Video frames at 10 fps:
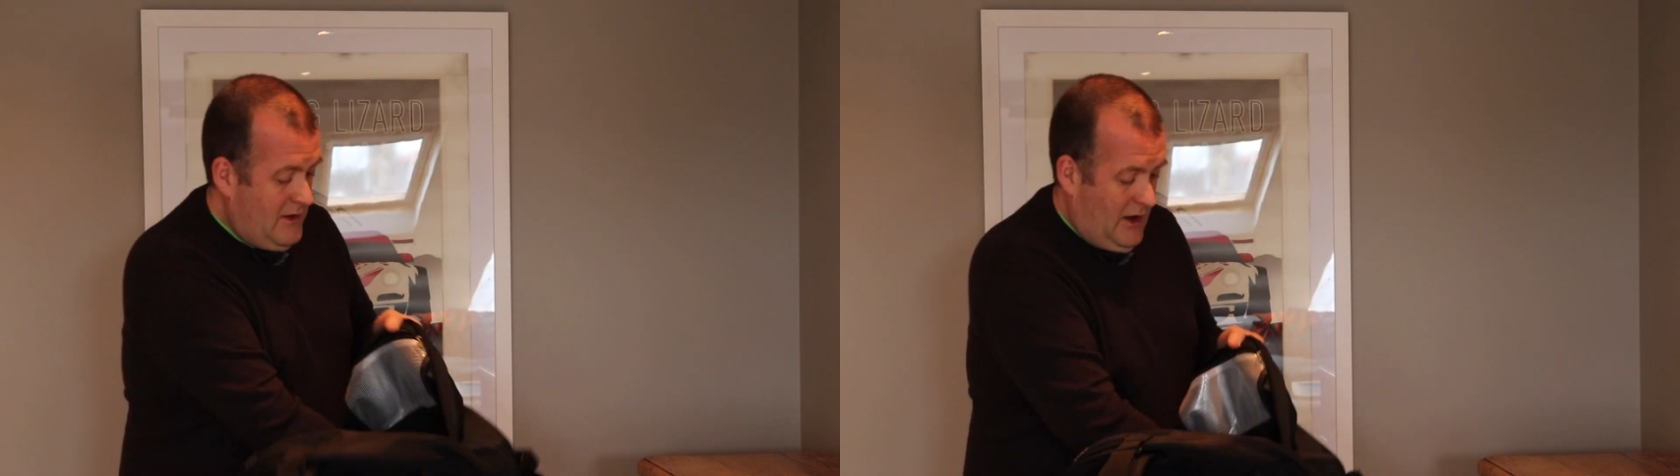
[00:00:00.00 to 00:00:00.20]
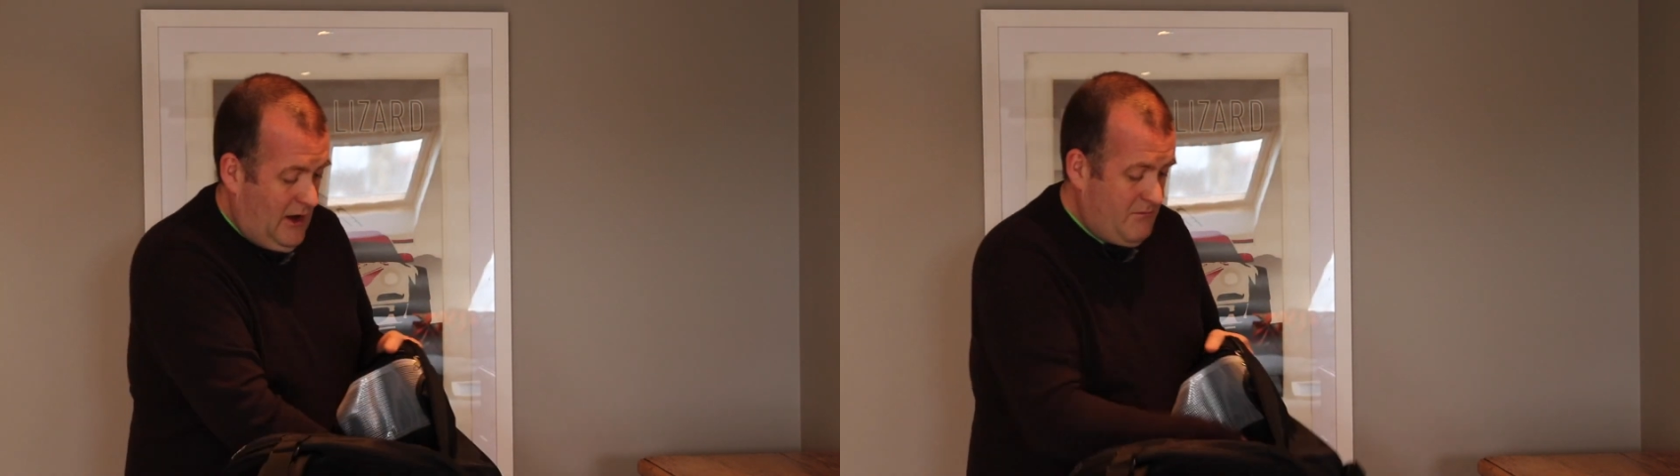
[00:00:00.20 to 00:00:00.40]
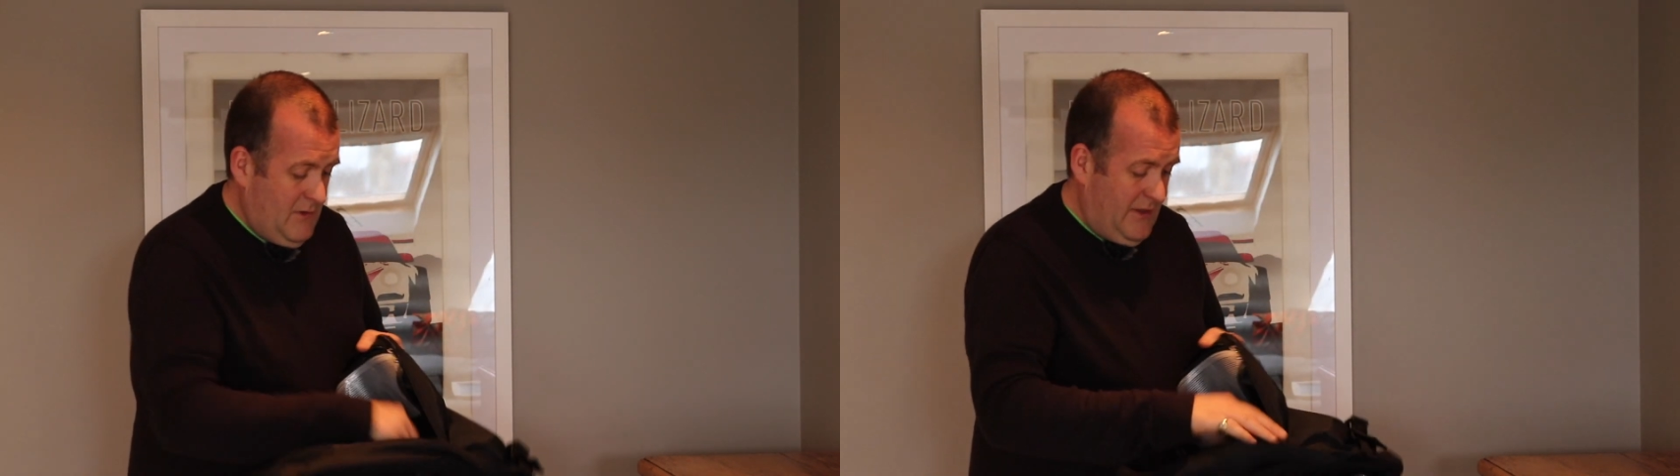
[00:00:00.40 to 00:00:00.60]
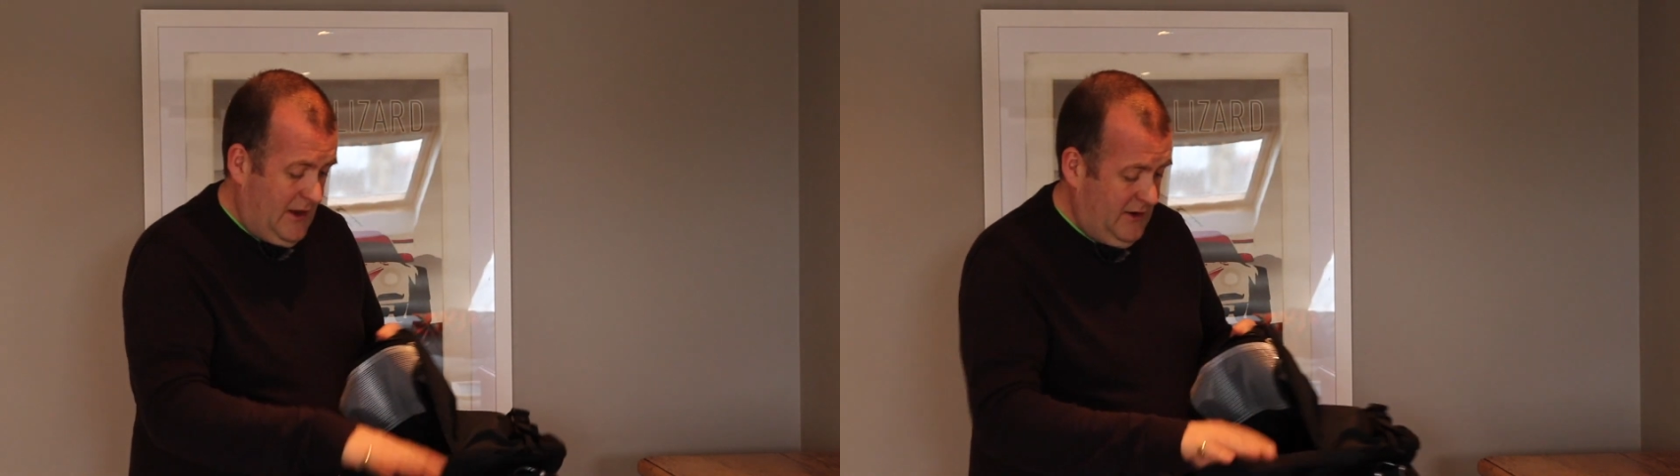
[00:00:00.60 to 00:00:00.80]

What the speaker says: And then